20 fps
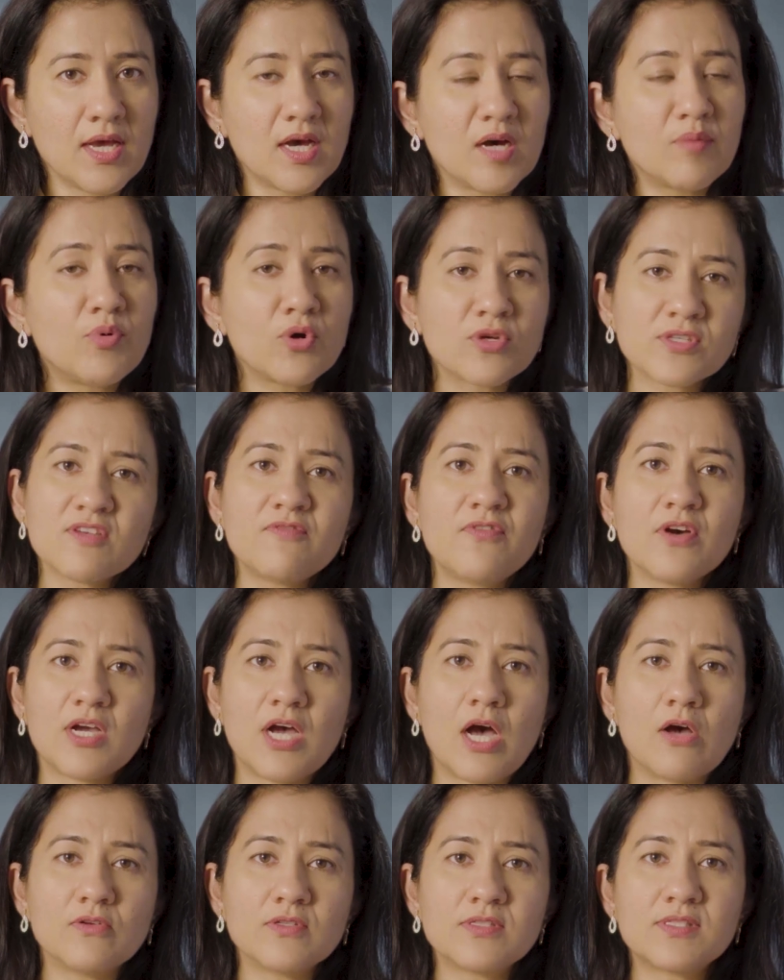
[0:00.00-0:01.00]
A books of
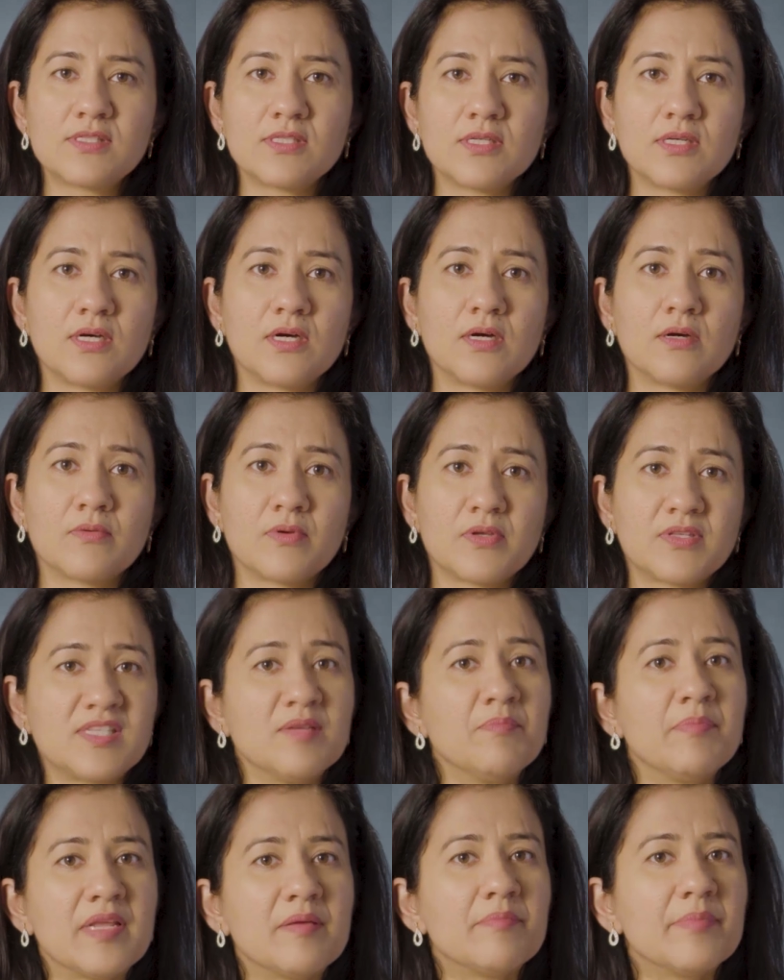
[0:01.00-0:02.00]
accounts uh,
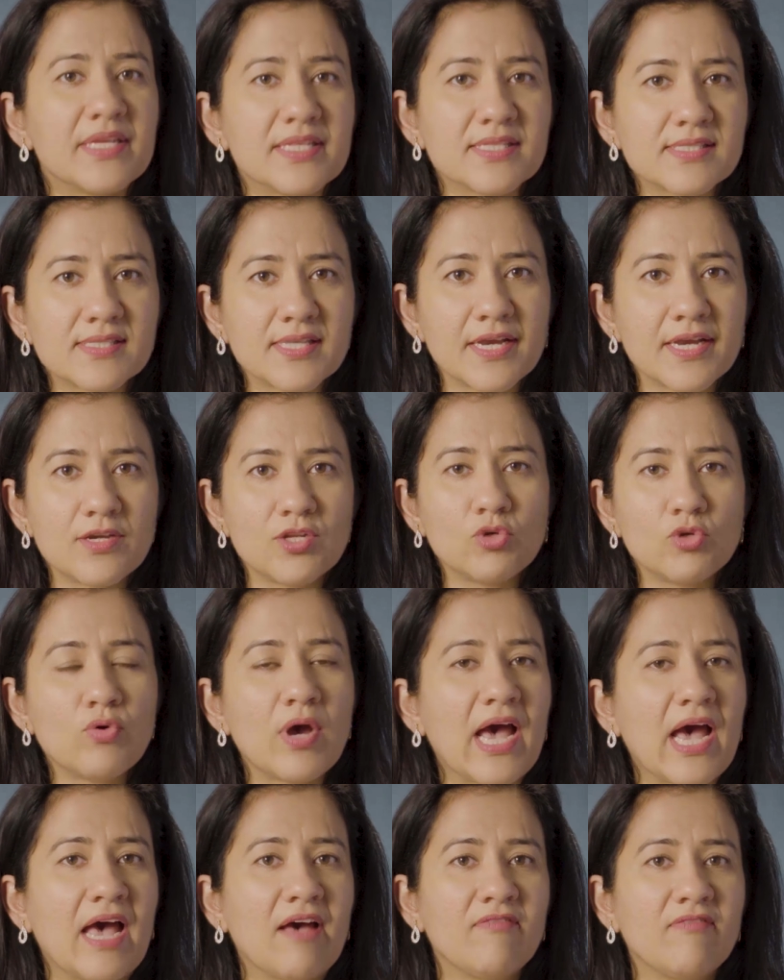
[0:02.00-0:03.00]
simply means that you
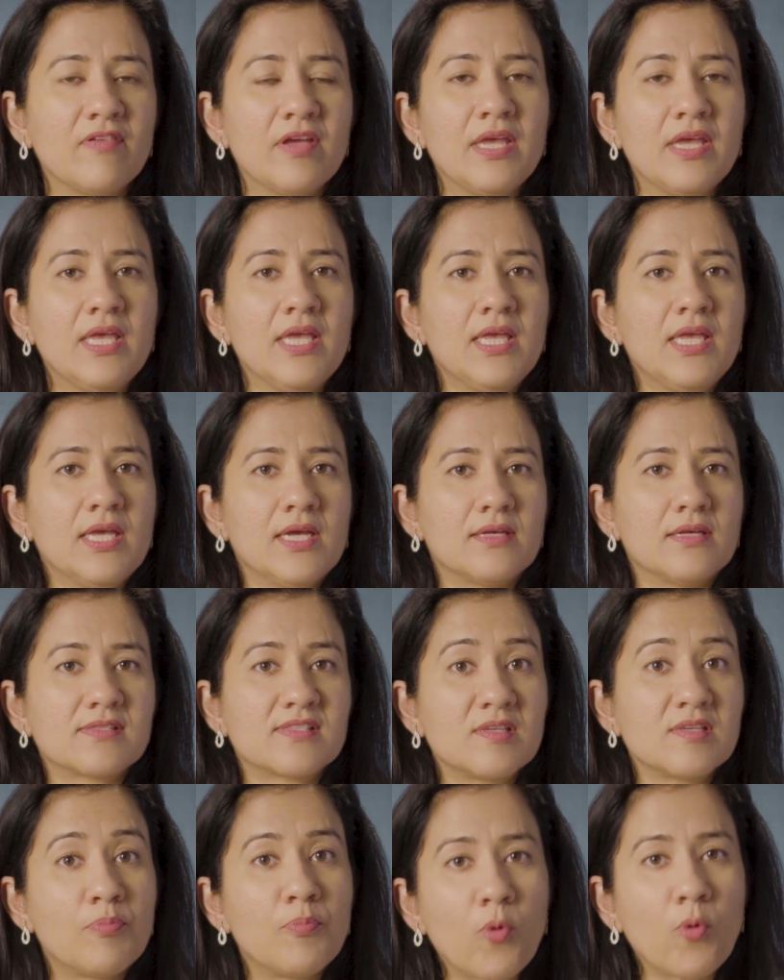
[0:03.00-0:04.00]
have
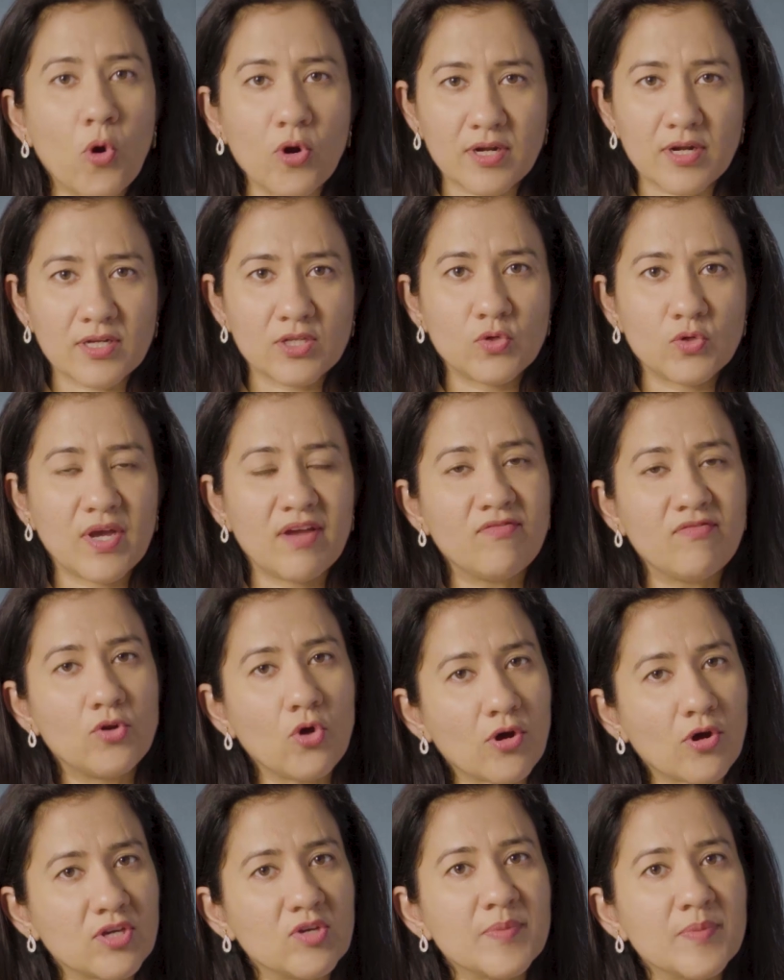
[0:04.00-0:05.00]
support you have
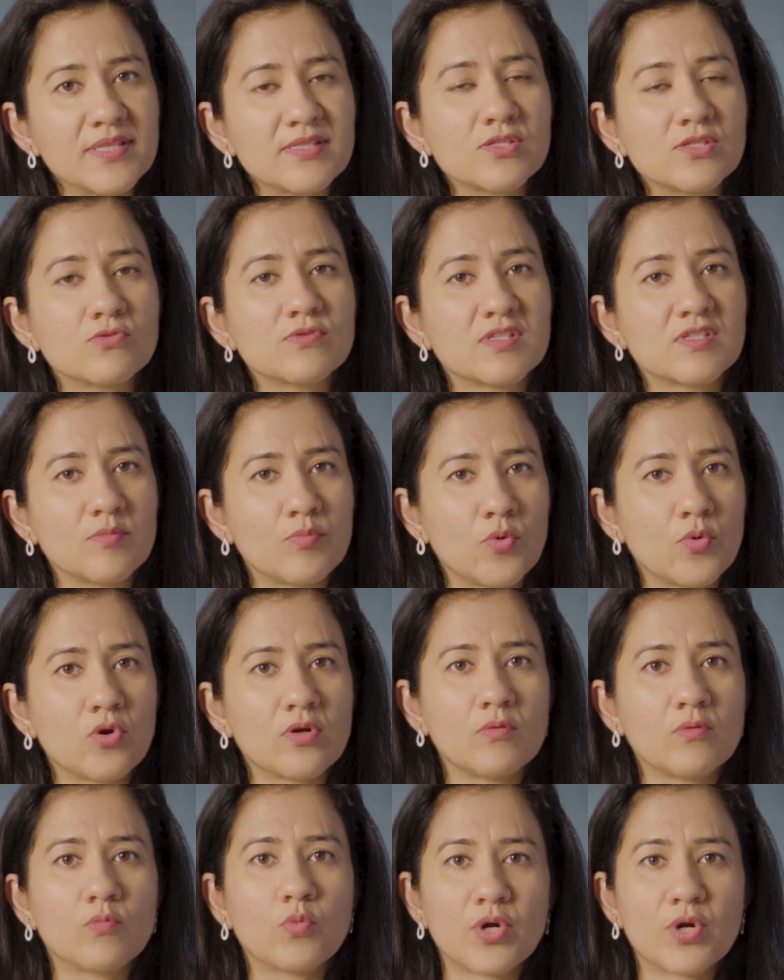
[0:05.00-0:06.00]
documents to
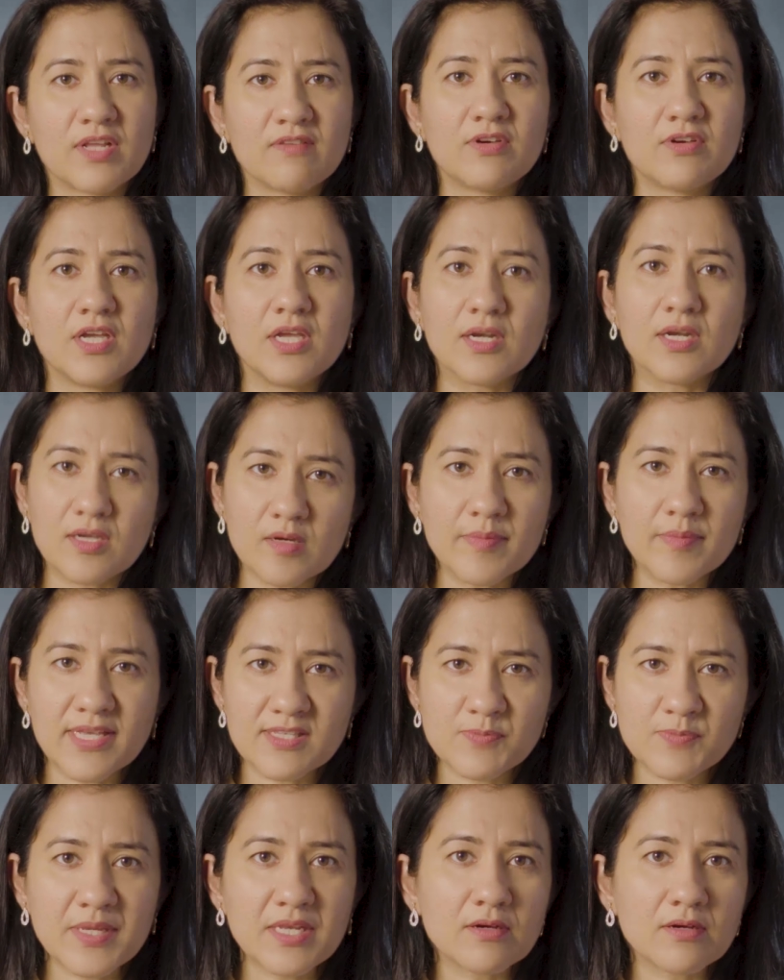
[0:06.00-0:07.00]
support whatever income
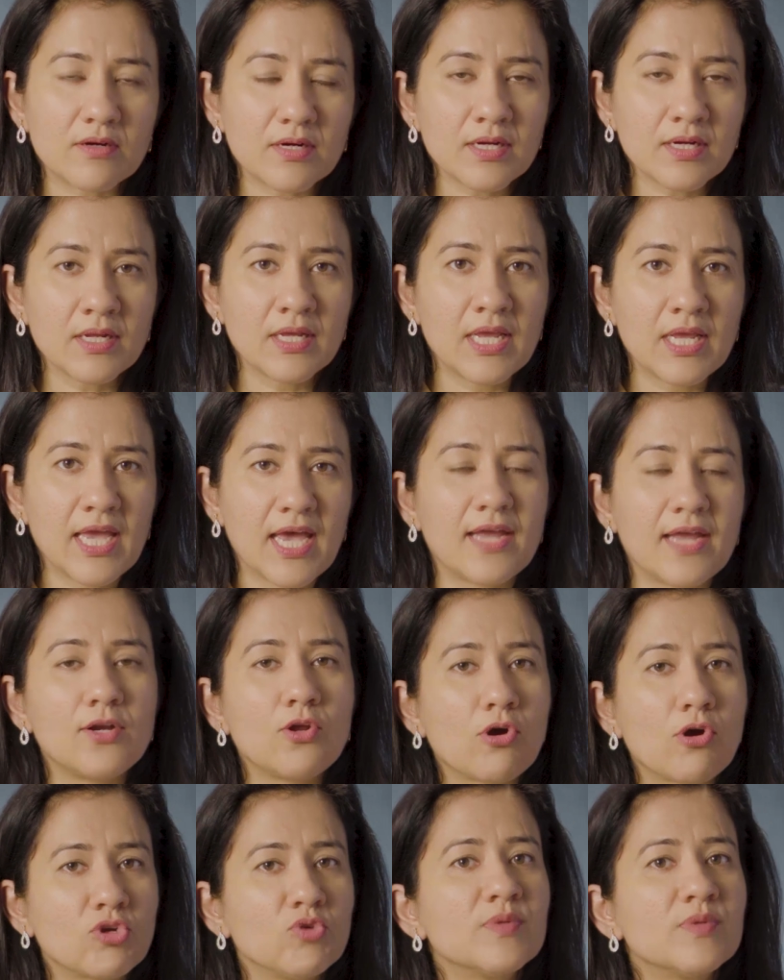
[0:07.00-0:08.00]
has been earned and
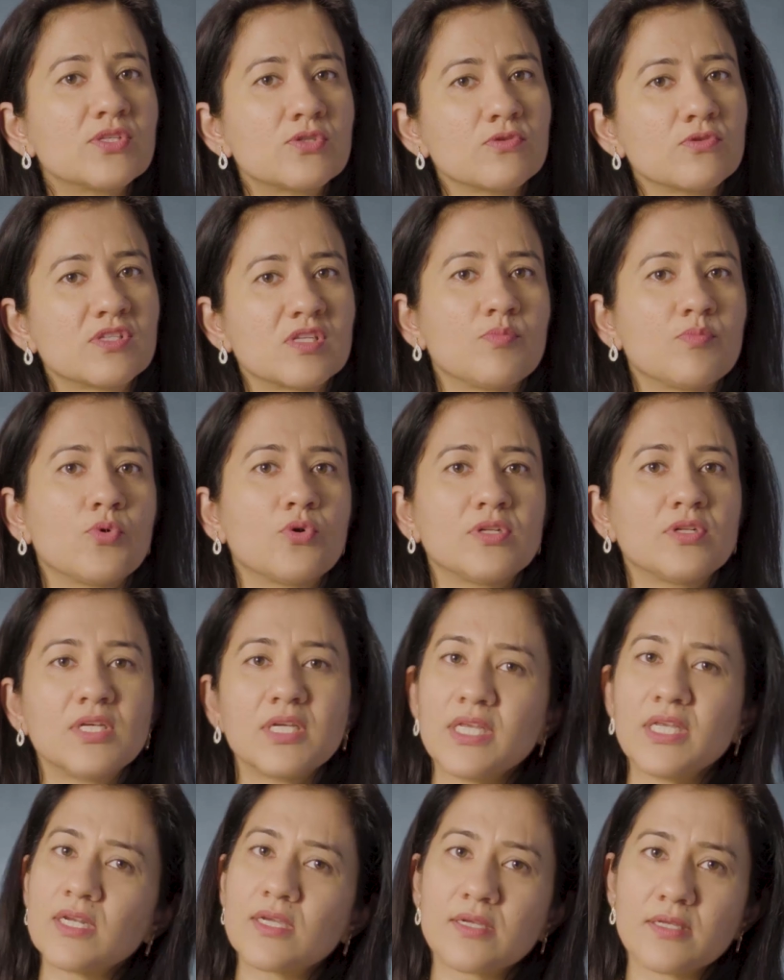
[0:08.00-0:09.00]
documents to support
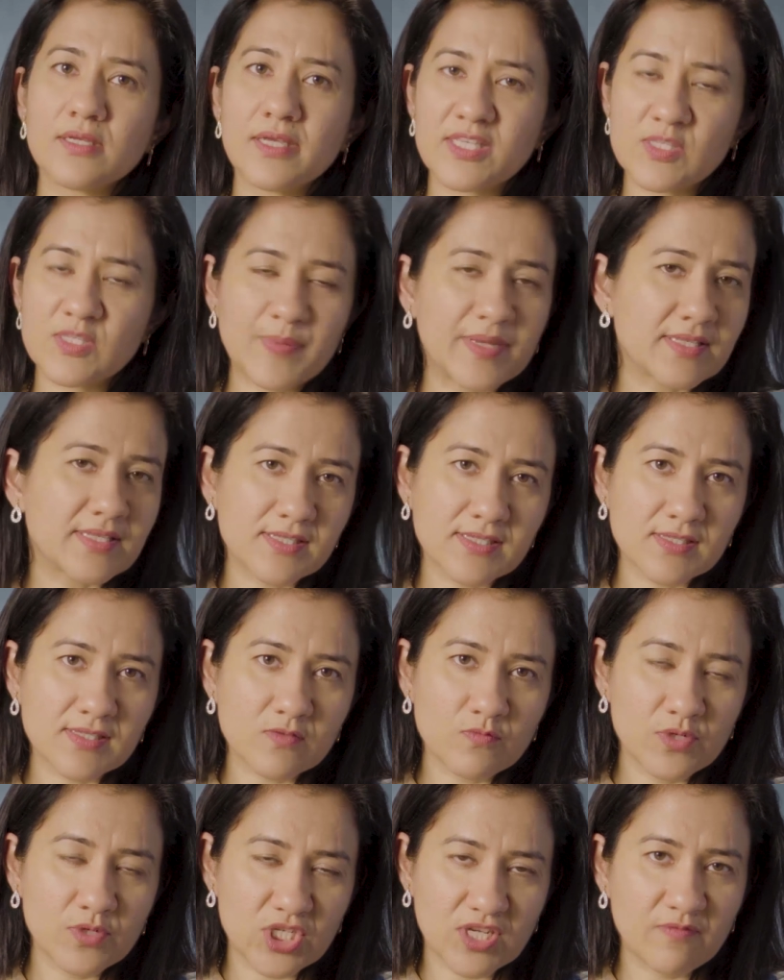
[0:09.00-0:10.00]
the
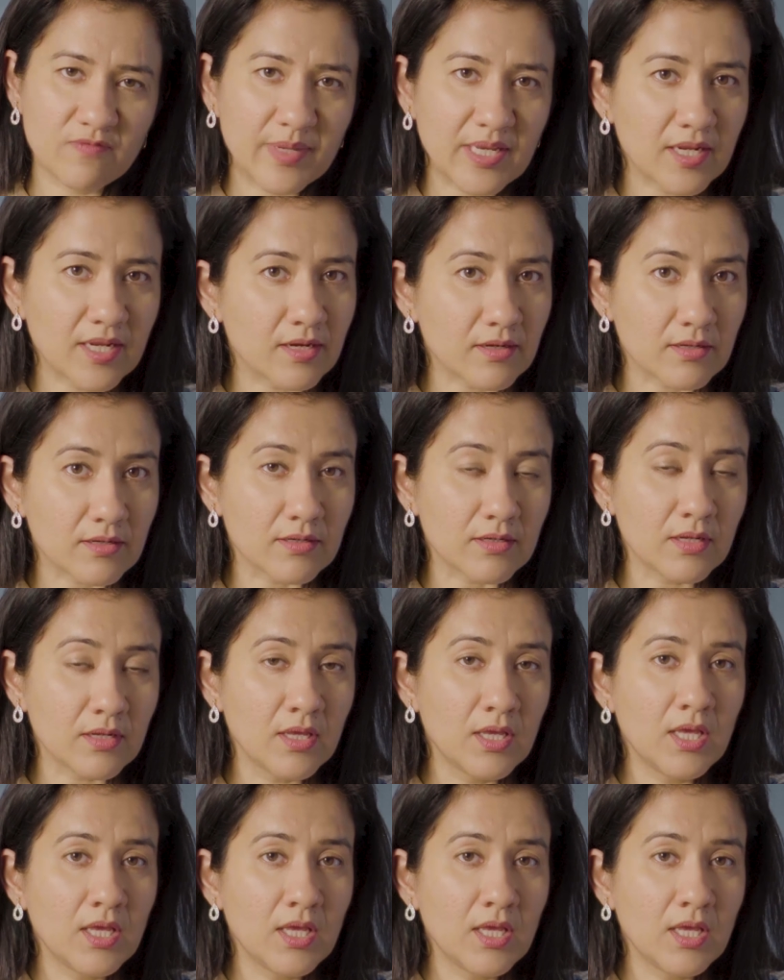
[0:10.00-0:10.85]
expenses which have been incurred